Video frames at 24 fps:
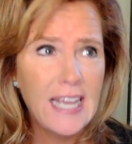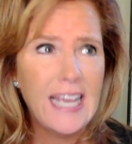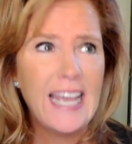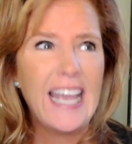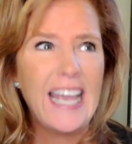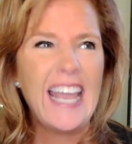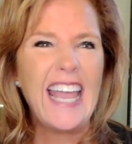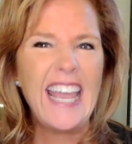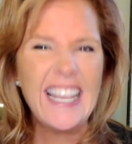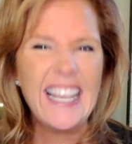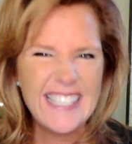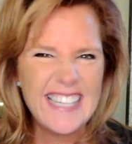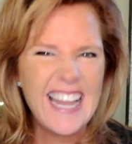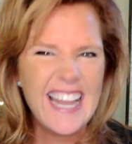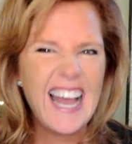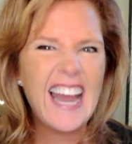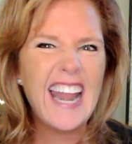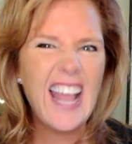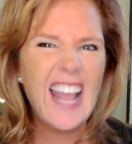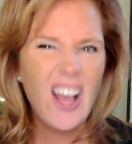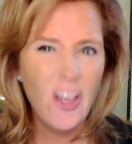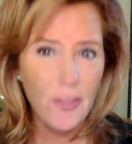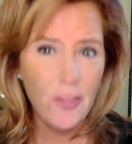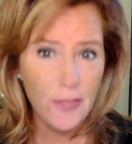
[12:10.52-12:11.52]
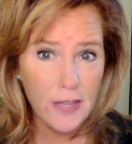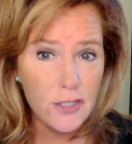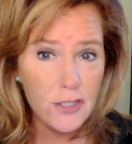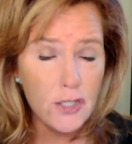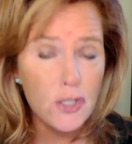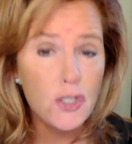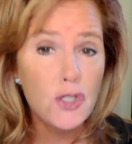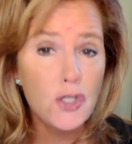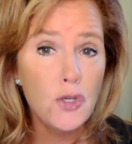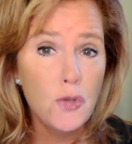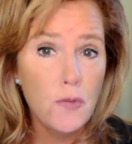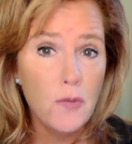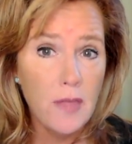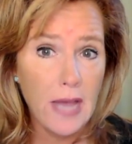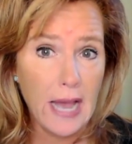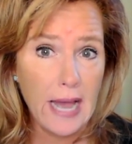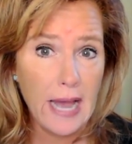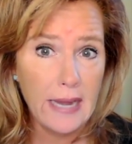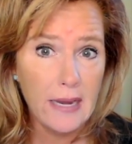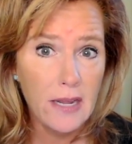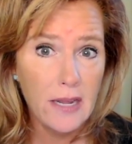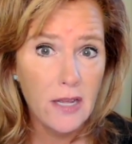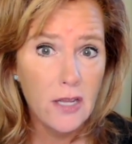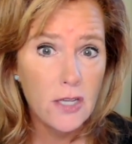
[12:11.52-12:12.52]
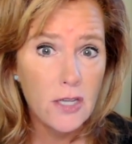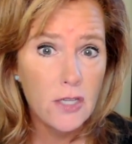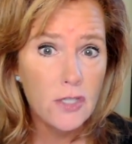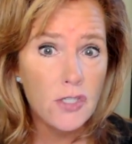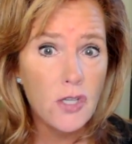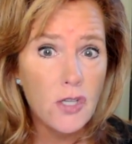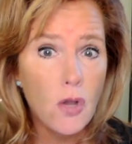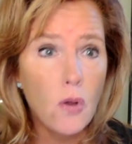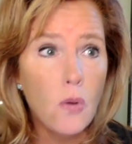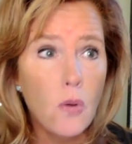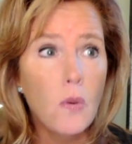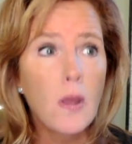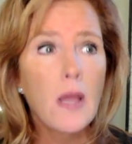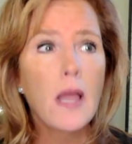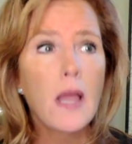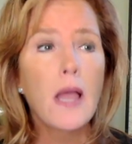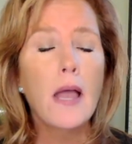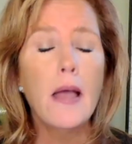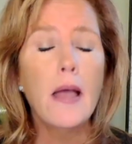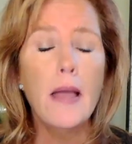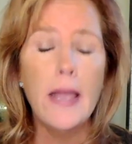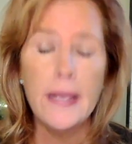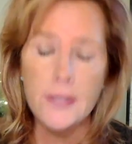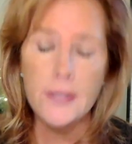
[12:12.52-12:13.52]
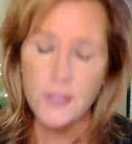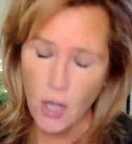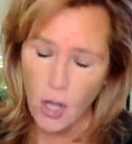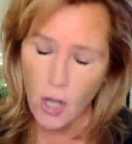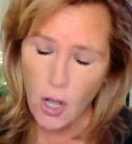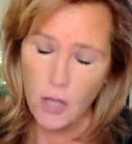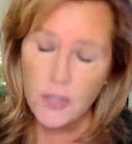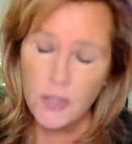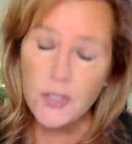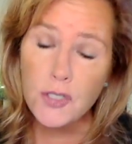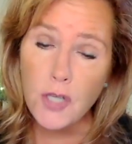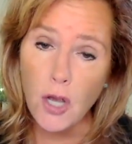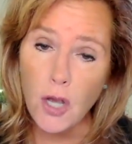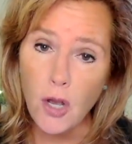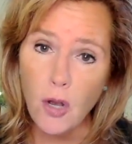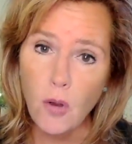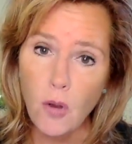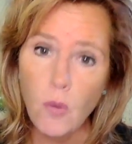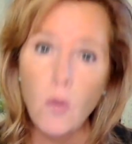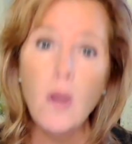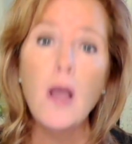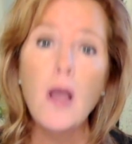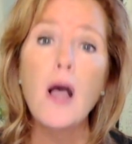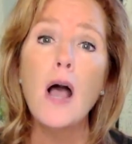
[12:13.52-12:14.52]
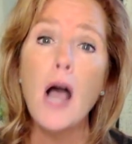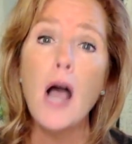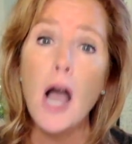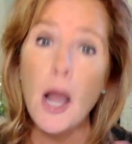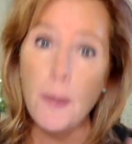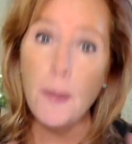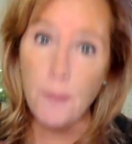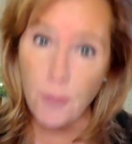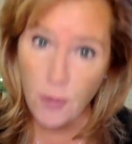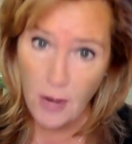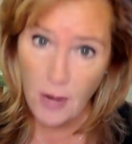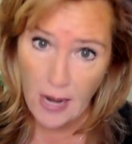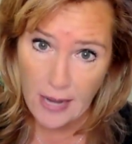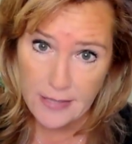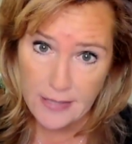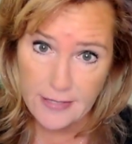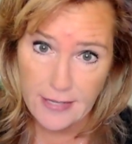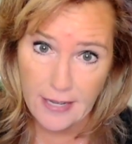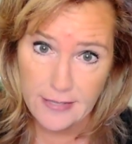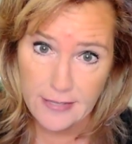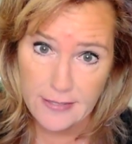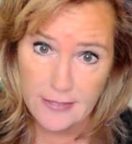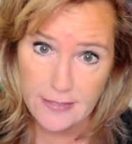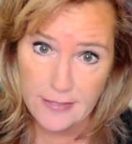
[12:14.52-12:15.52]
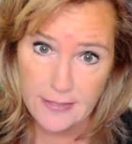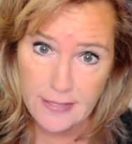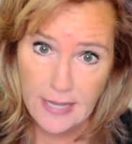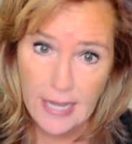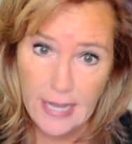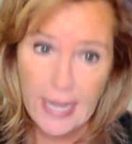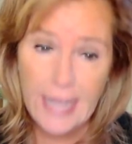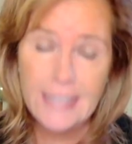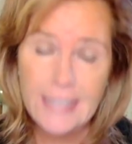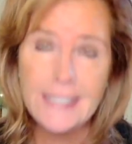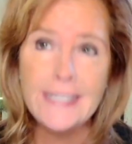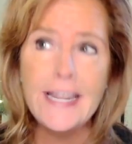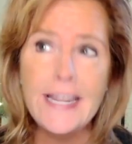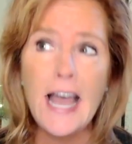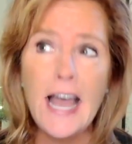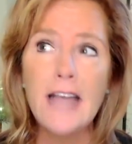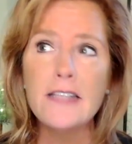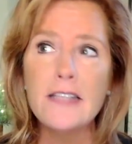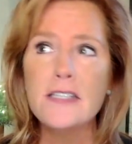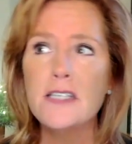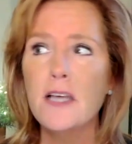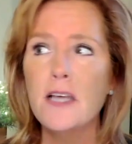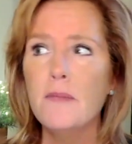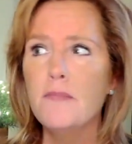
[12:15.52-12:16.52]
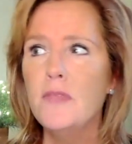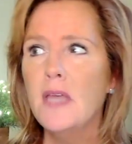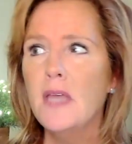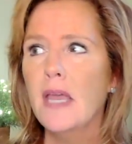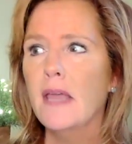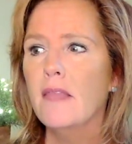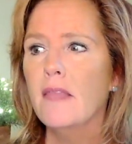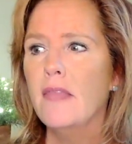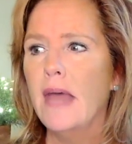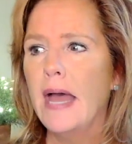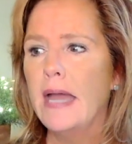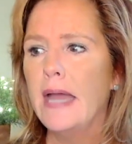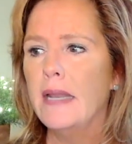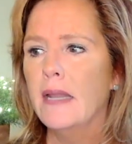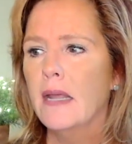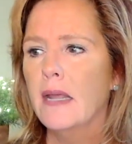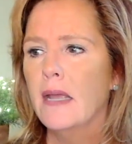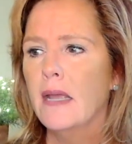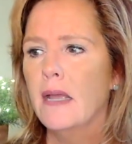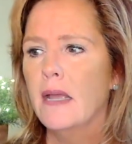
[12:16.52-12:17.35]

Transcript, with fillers: it's not healthy to do that. So it's also a process. It's not something that,